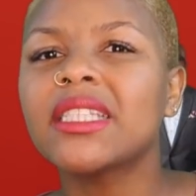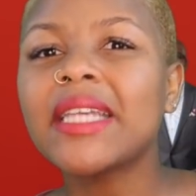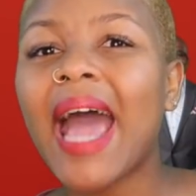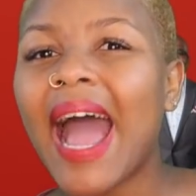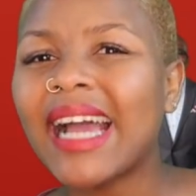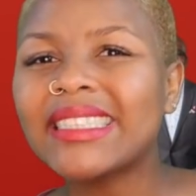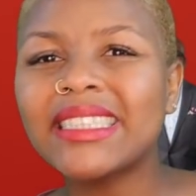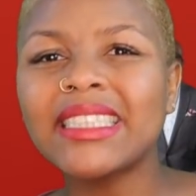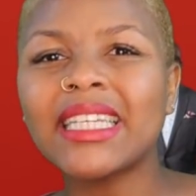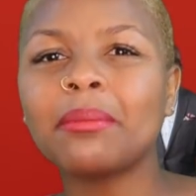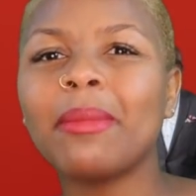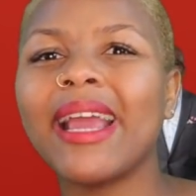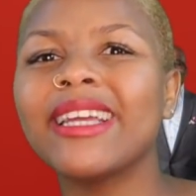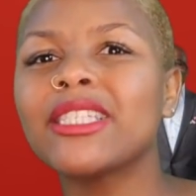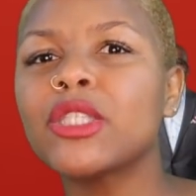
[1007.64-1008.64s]
toxic
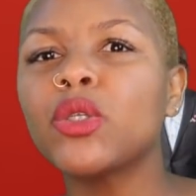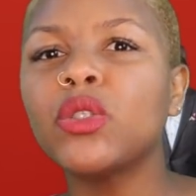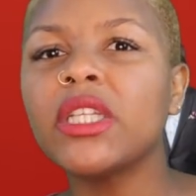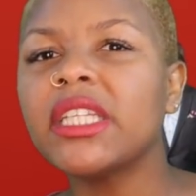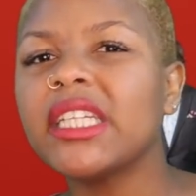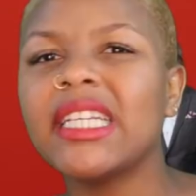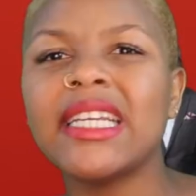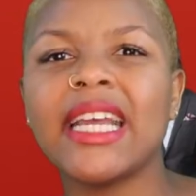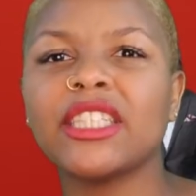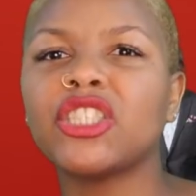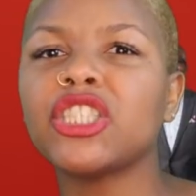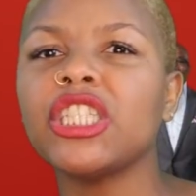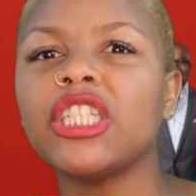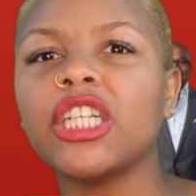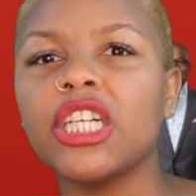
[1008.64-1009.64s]
masculinity that
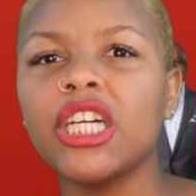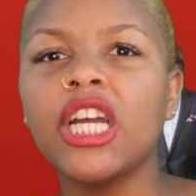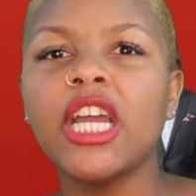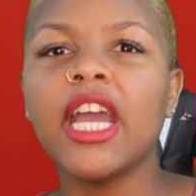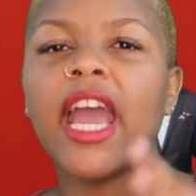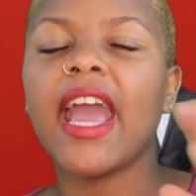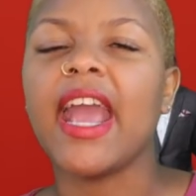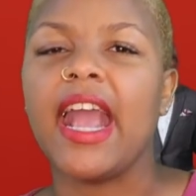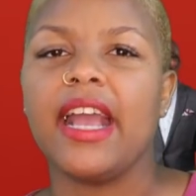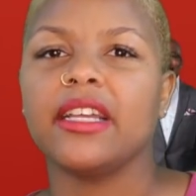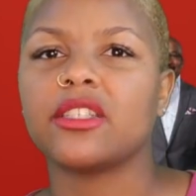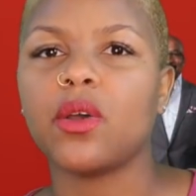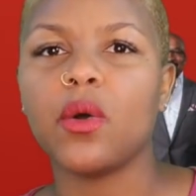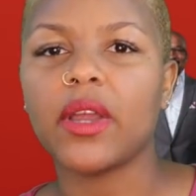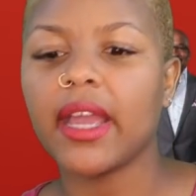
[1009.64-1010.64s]
Chica
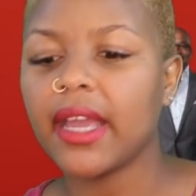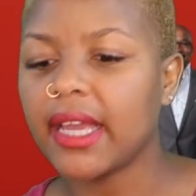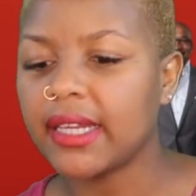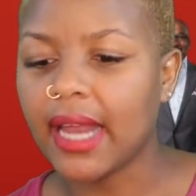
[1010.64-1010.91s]
has, okay?